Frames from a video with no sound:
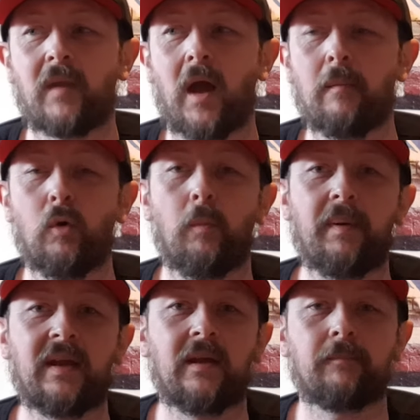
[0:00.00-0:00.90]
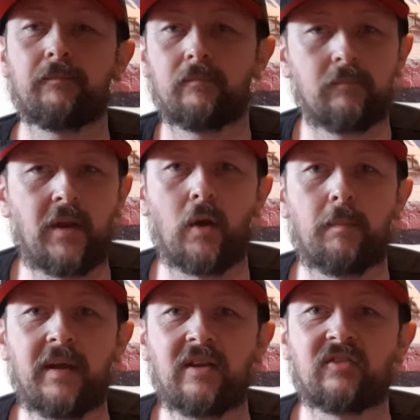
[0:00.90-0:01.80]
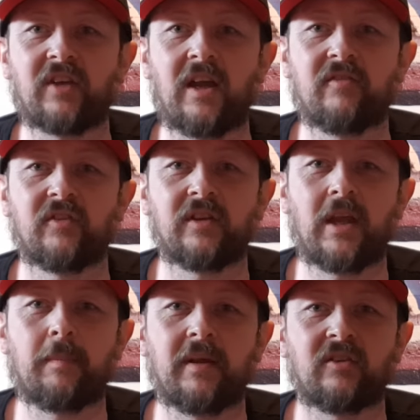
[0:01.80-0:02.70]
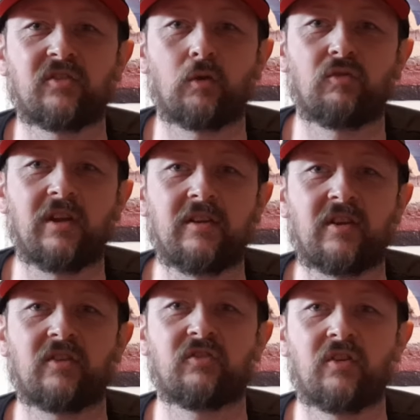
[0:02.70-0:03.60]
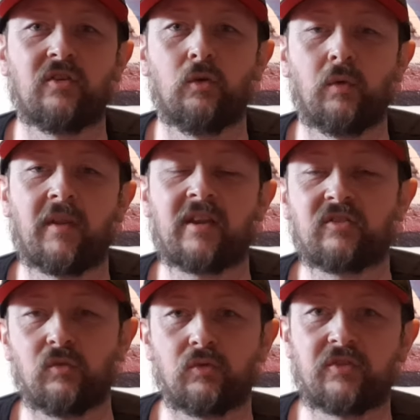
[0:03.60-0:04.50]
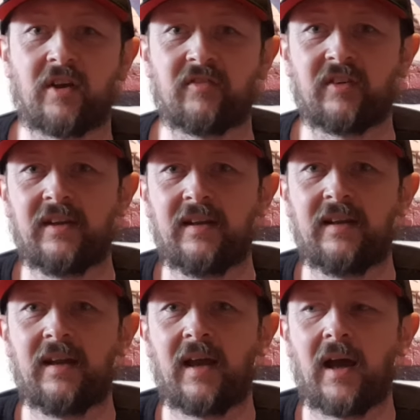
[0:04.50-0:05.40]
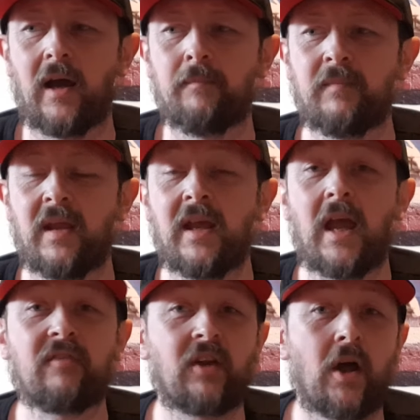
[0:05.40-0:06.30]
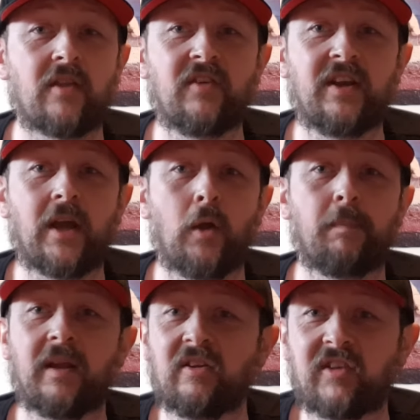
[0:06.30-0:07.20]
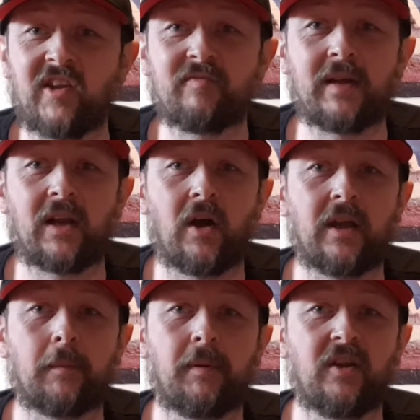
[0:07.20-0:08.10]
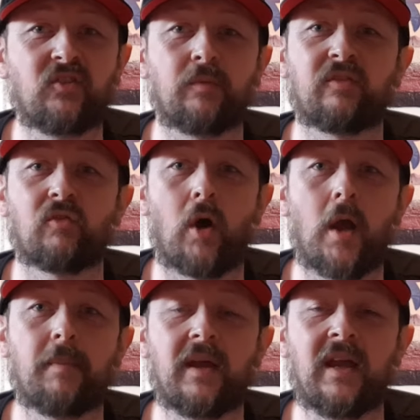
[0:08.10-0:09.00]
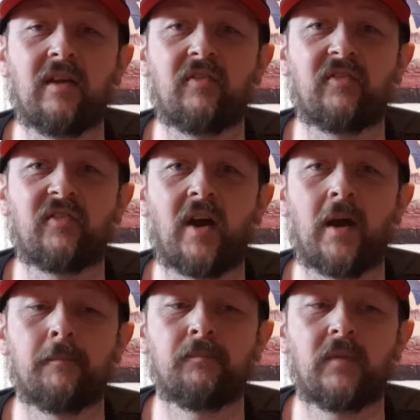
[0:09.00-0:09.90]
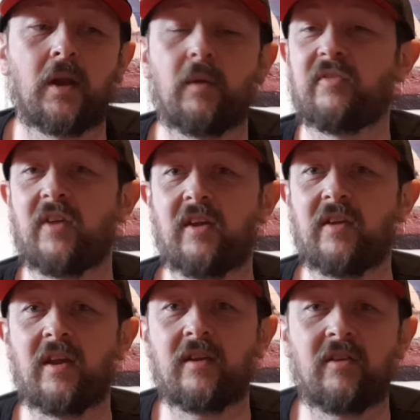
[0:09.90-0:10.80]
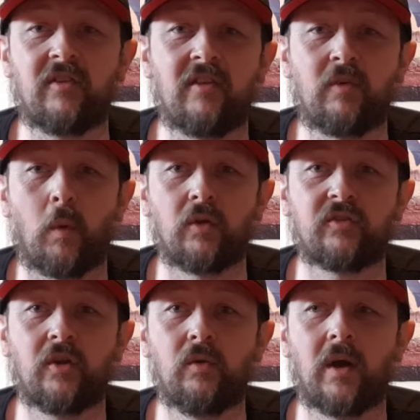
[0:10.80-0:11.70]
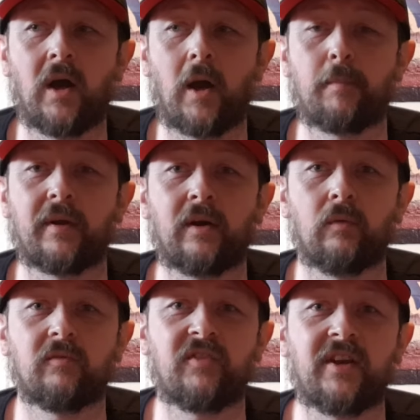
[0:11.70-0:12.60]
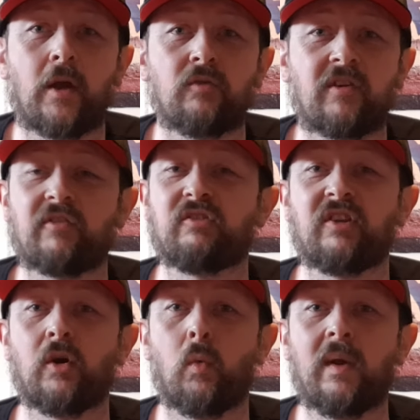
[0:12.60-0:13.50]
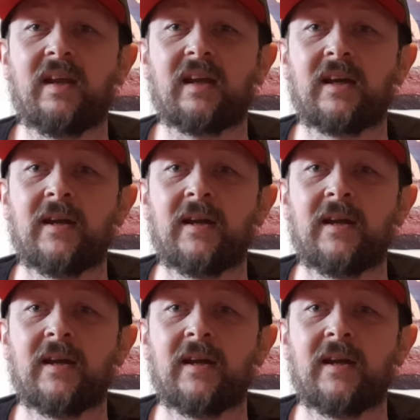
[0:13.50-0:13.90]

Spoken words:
albeit, you know, being safe and keeping socially distant, all of that sort of stuff. If you like the video, please leave me a like. Please subscribe if you want to. I put out videos every single week.